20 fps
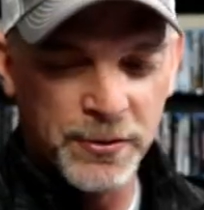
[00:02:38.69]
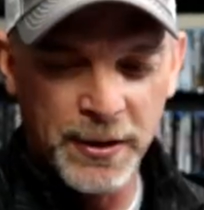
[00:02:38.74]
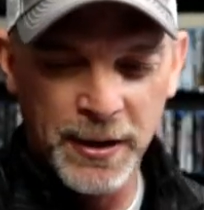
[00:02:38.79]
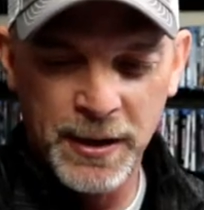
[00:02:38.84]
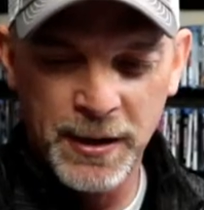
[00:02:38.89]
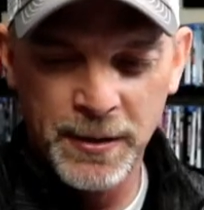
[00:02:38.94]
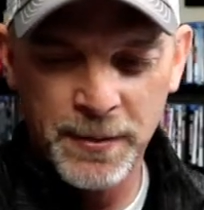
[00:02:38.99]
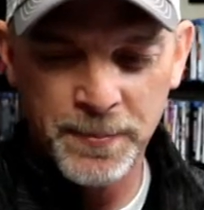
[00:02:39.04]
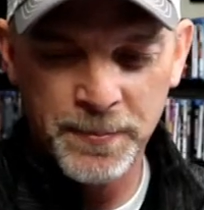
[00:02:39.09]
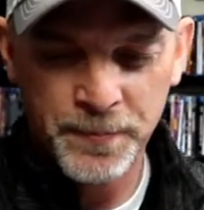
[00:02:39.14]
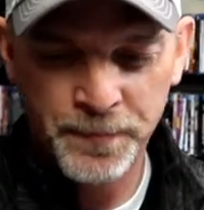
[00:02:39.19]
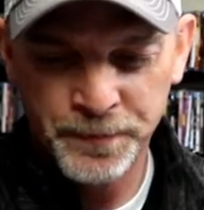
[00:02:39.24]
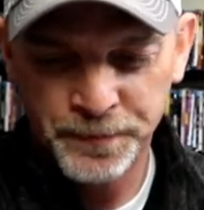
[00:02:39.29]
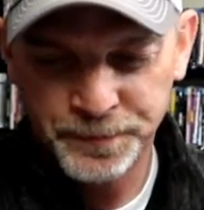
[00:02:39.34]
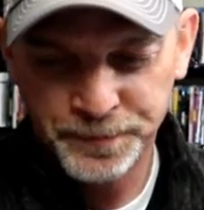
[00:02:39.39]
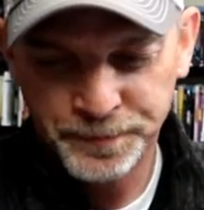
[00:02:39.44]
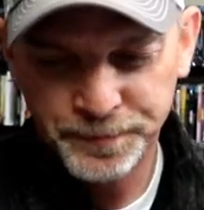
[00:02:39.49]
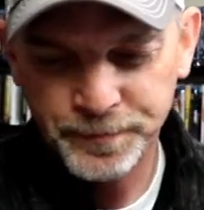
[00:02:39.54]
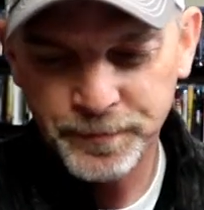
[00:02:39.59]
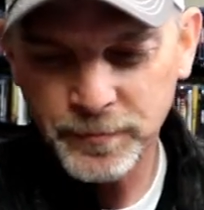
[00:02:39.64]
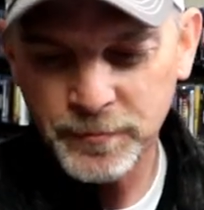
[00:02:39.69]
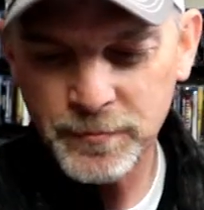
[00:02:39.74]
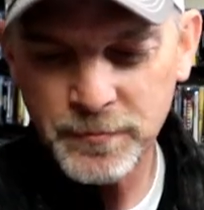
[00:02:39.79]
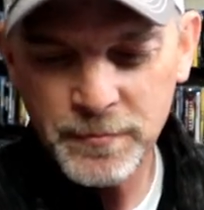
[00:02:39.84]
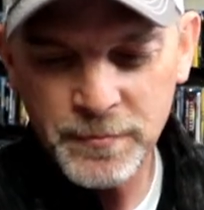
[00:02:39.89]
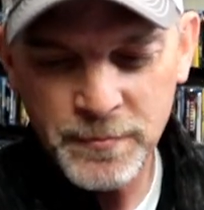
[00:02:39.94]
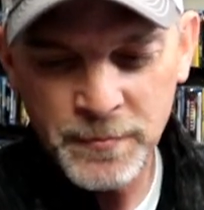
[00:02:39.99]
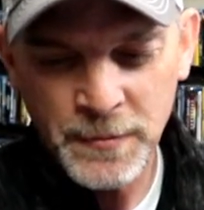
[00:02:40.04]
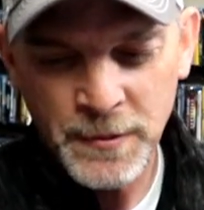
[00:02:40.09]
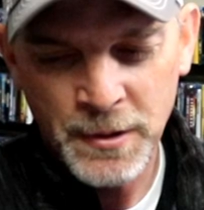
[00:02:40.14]
Grade.
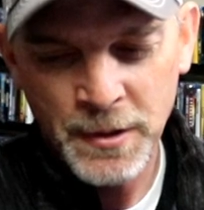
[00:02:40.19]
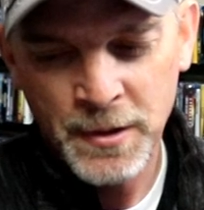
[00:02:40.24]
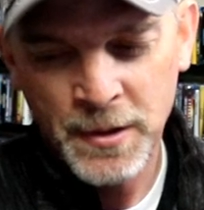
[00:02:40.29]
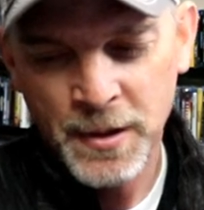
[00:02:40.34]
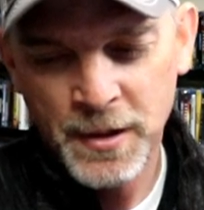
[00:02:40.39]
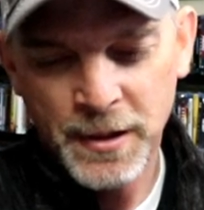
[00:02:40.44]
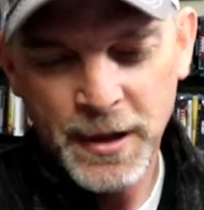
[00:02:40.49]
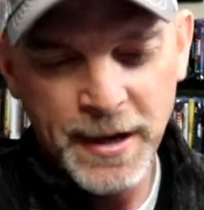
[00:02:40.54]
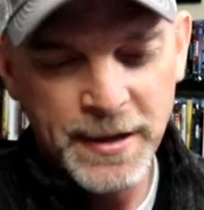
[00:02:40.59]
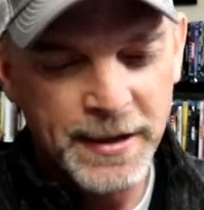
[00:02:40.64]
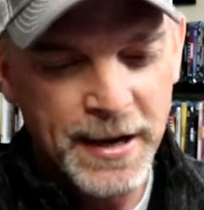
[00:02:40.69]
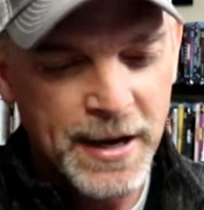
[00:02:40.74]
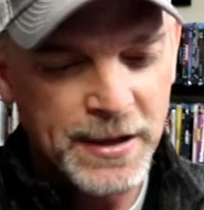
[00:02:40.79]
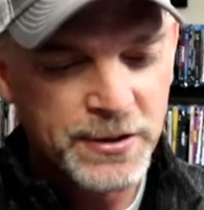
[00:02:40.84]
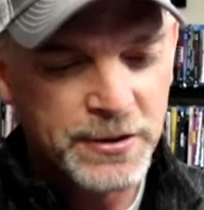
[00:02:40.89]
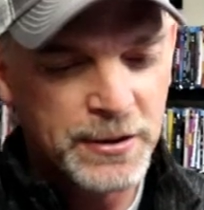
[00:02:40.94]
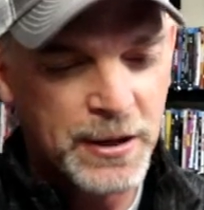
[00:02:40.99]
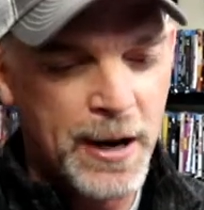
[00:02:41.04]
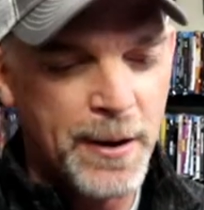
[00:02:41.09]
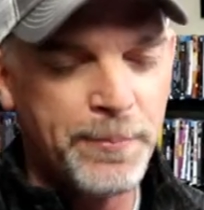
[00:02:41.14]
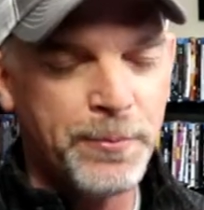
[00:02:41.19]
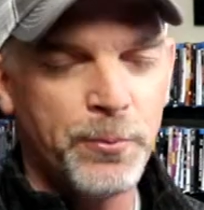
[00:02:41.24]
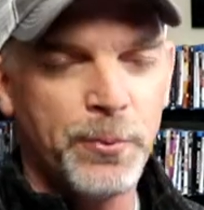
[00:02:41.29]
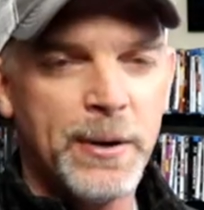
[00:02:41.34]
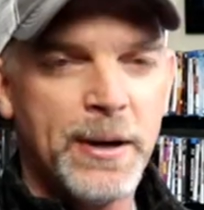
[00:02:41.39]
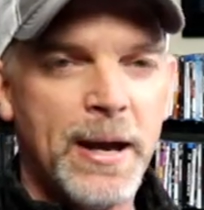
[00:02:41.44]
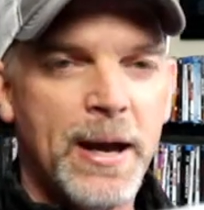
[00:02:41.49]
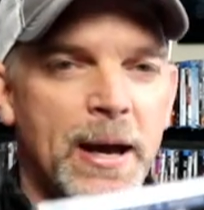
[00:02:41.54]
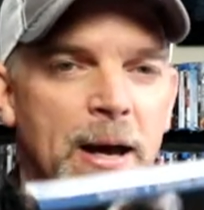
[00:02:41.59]
Okay, next up we